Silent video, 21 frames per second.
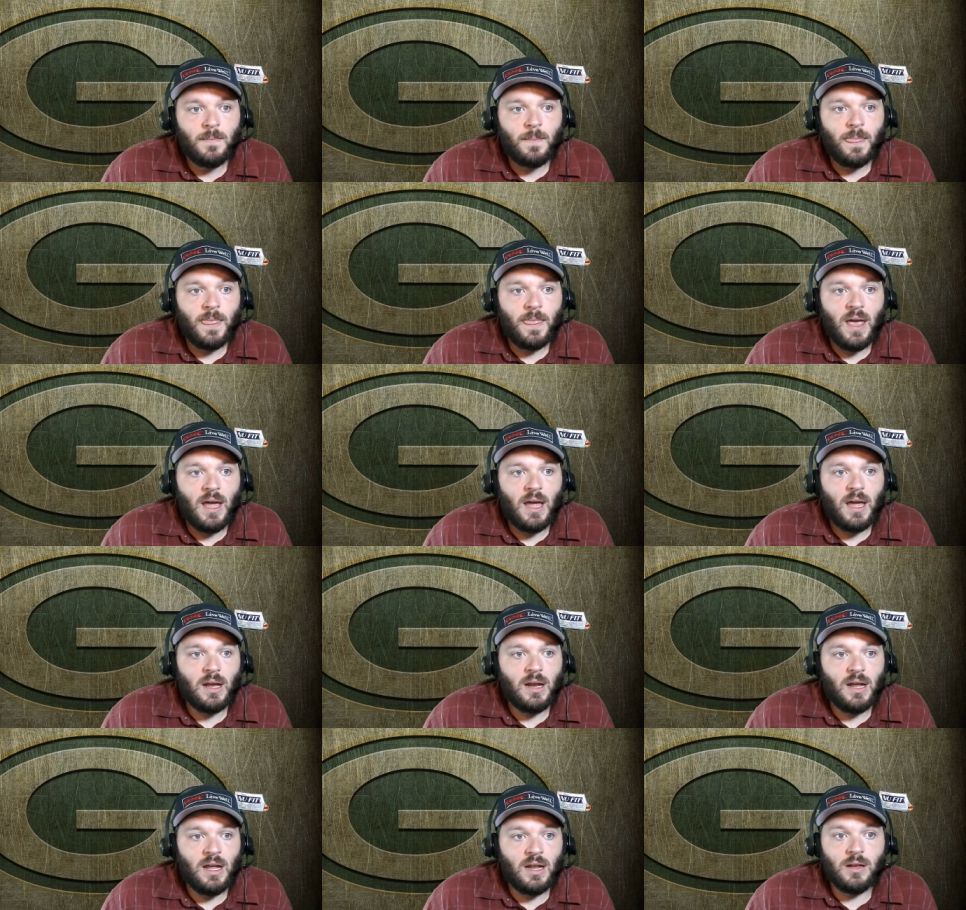
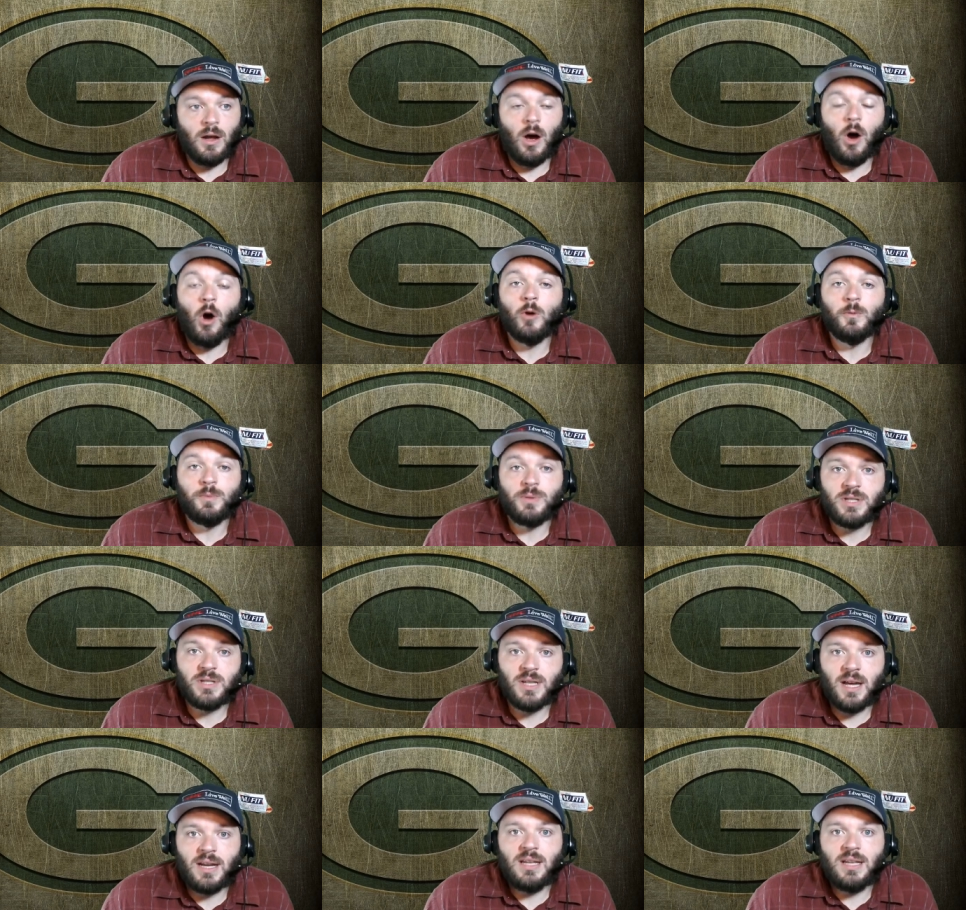and in the
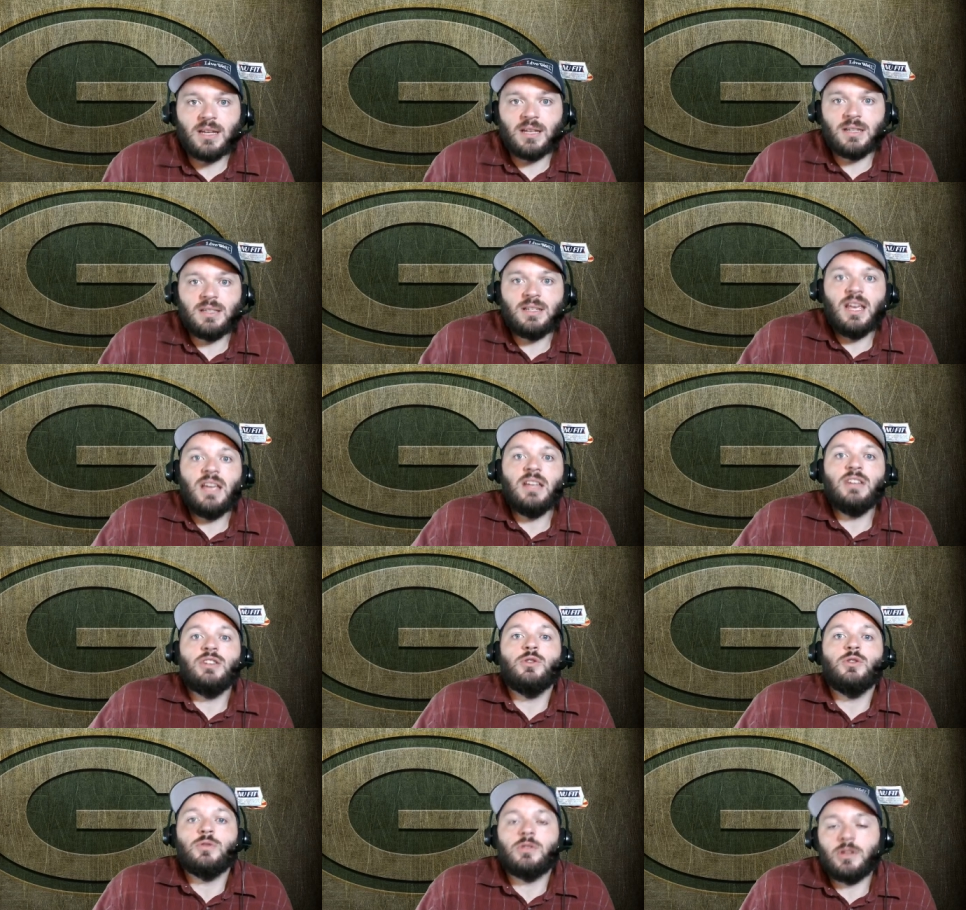hopes that he
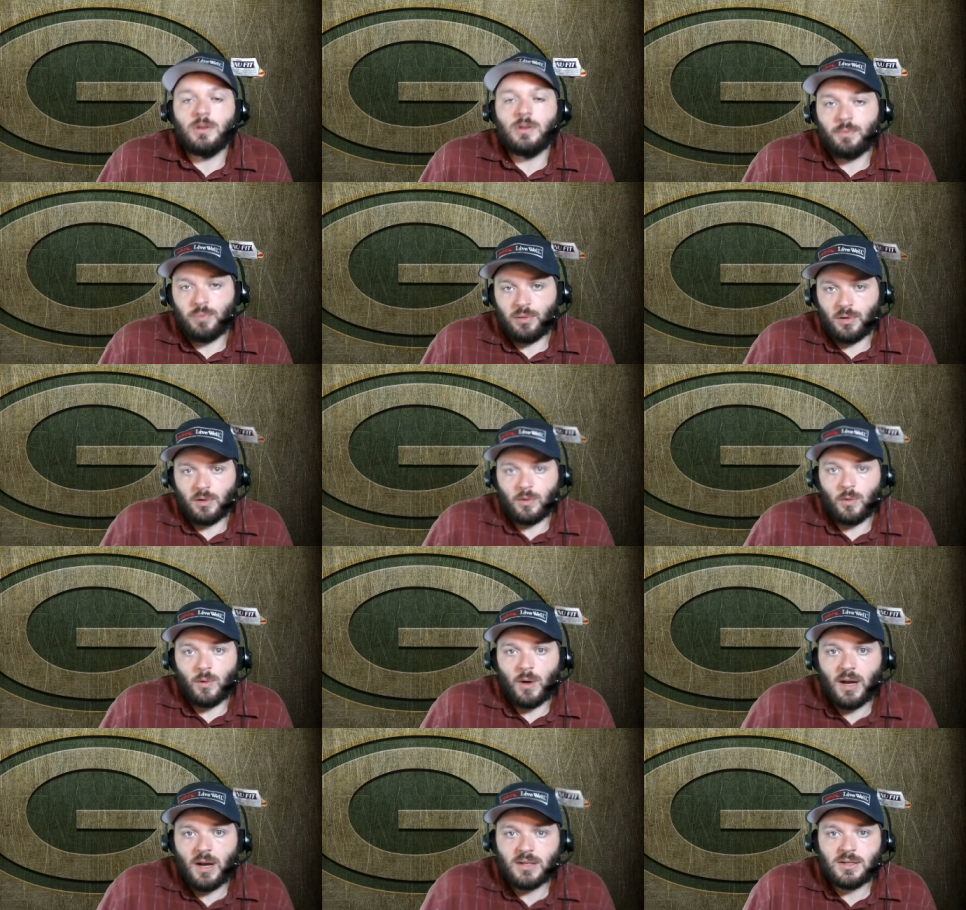continues to
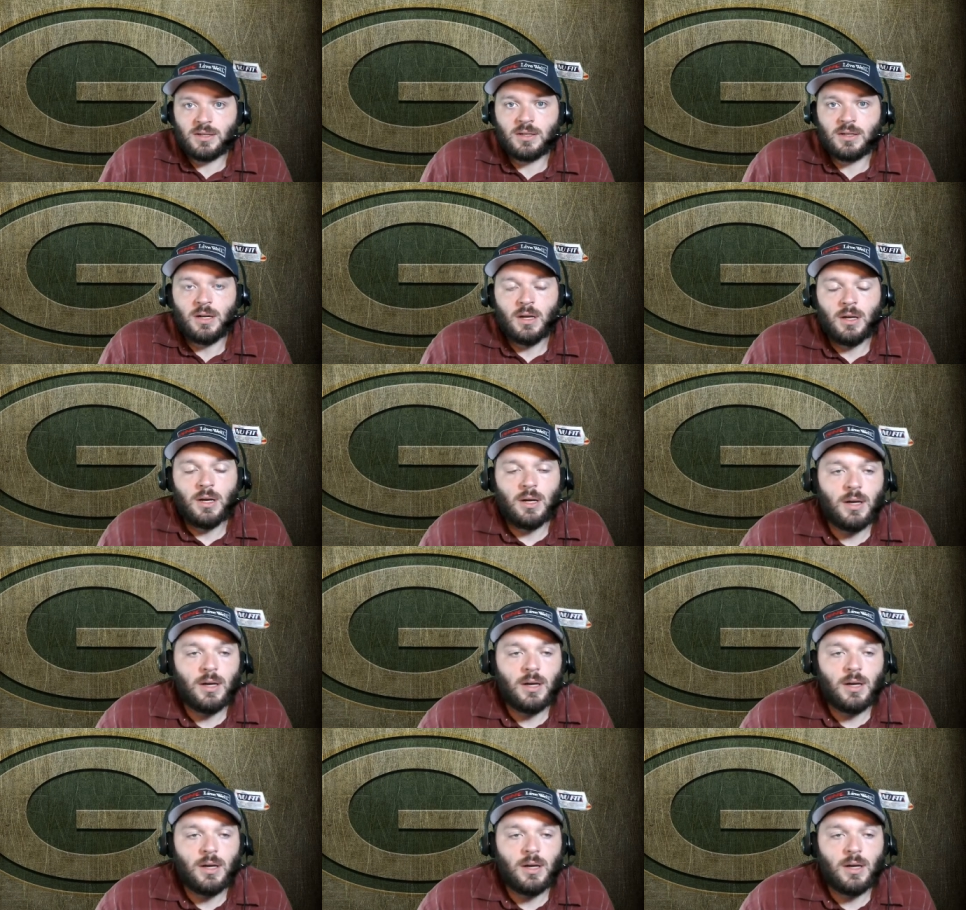progress.